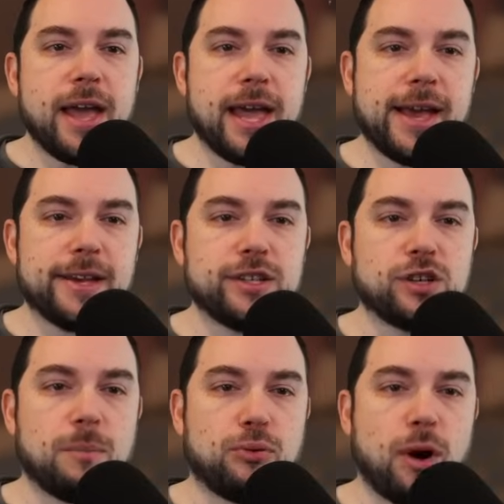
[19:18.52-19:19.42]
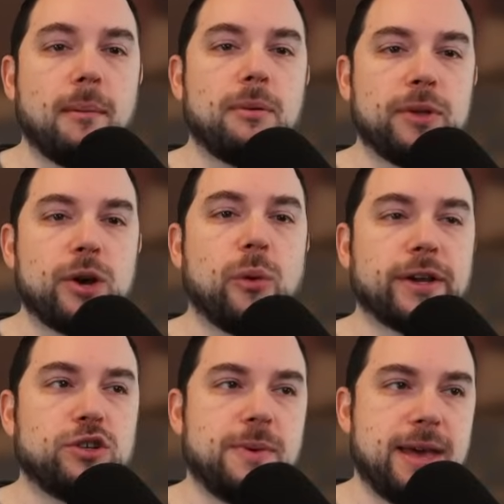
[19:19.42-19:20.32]
is probably
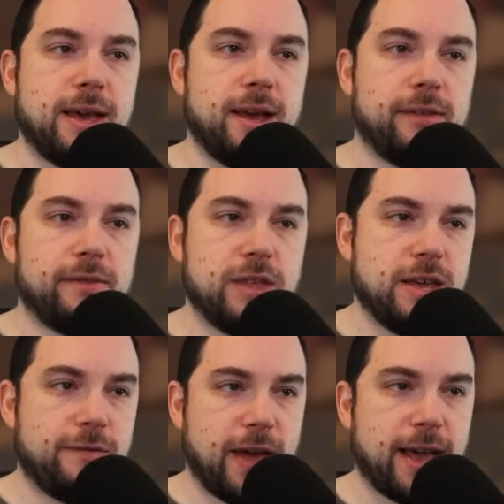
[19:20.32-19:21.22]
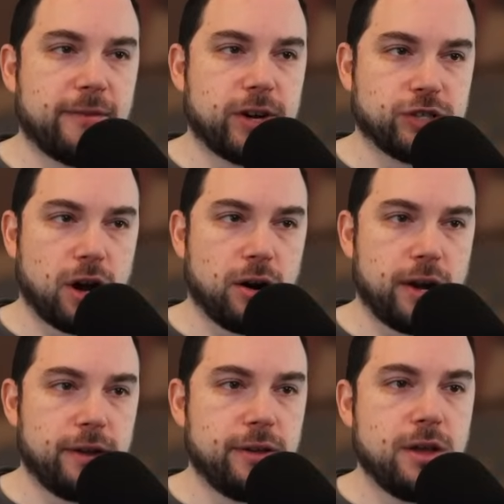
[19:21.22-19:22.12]
going to be the Fang of
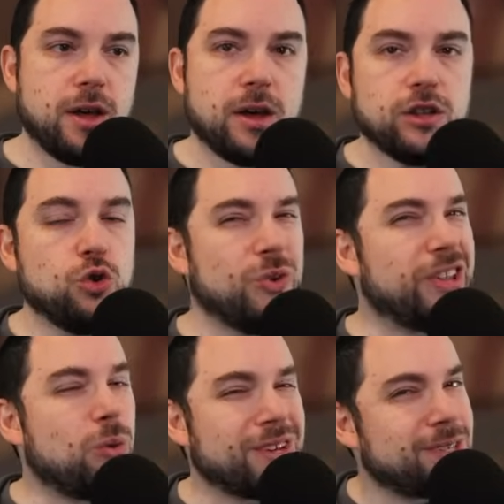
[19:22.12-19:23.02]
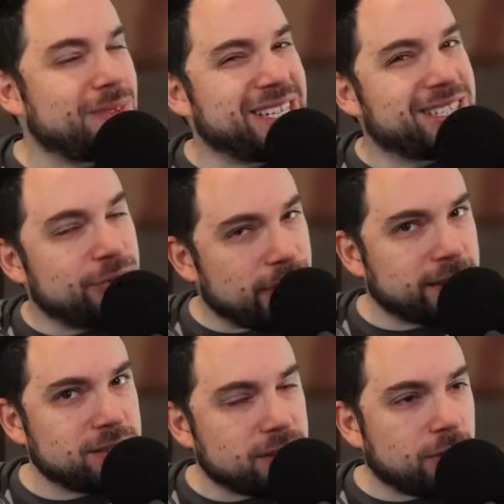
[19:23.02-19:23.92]
Ashkari. You really want something
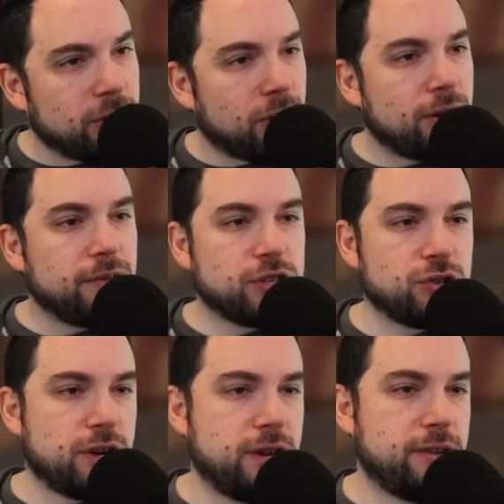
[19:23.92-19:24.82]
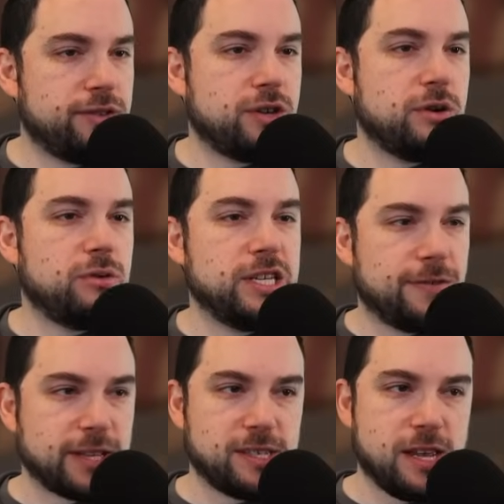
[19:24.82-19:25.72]
defensive on your infantry. So
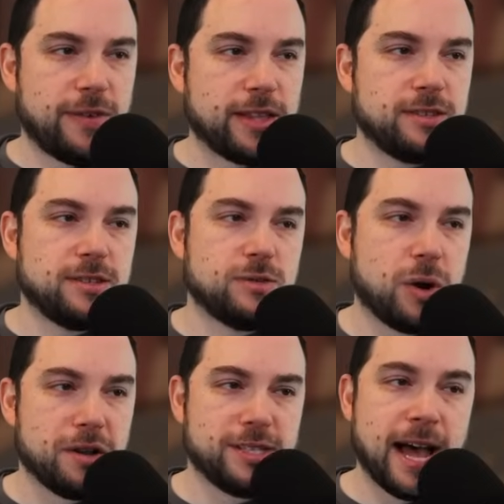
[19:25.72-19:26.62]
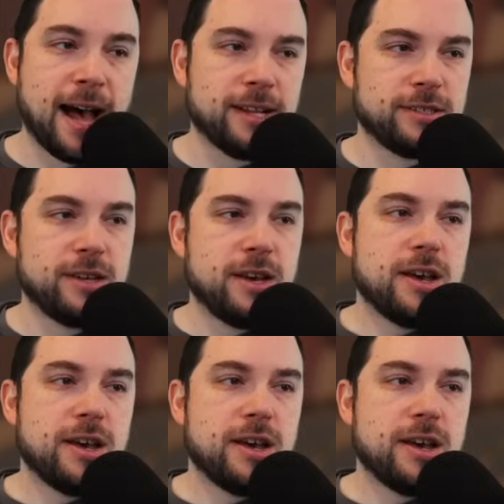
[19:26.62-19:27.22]
defense is where it's at.